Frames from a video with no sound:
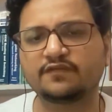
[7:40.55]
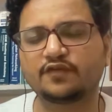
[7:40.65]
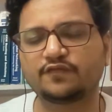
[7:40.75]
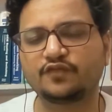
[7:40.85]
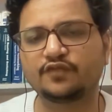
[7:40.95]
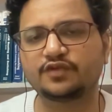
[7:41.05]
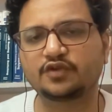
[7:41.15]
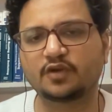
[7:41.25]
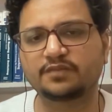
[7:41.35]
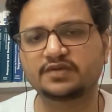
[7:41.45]
for a few of the
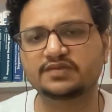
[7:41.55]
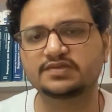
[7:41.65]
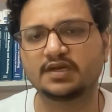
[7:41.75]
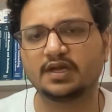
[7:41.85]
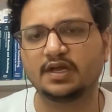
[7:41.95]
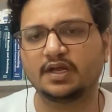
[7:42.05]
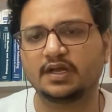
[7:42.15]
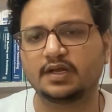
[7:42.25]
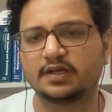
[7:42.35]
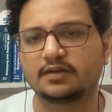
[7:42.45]
topics,
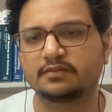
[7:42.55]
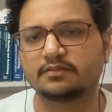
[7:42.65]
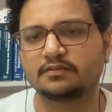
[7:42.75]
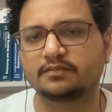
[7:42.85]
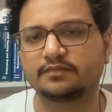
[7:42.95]
but